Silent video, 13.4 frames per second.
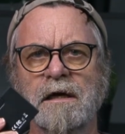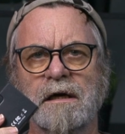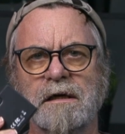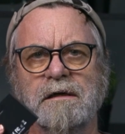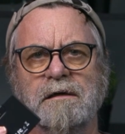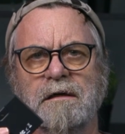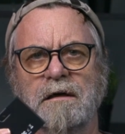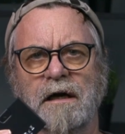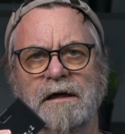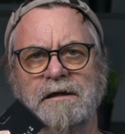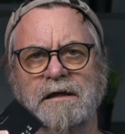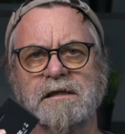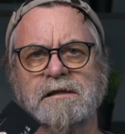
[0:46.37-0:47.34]

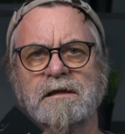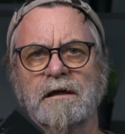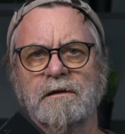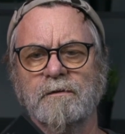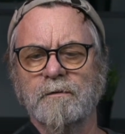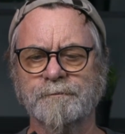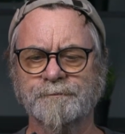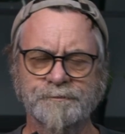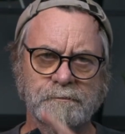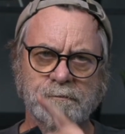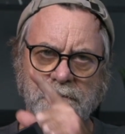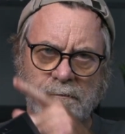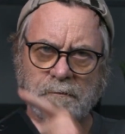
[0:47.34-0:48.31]
EDID signal
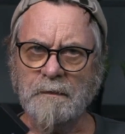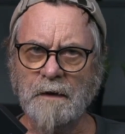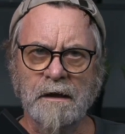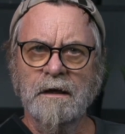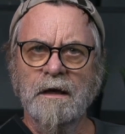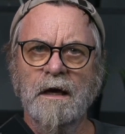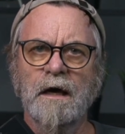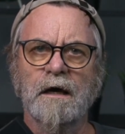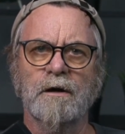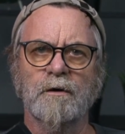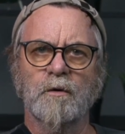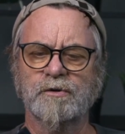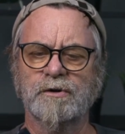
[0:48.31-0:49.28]

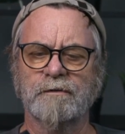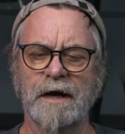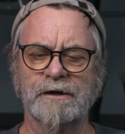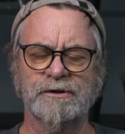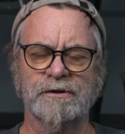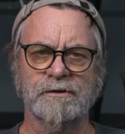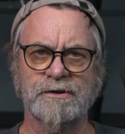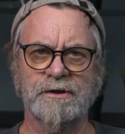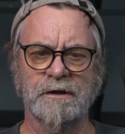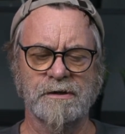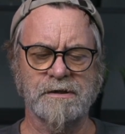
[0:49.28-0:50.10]
in all directions.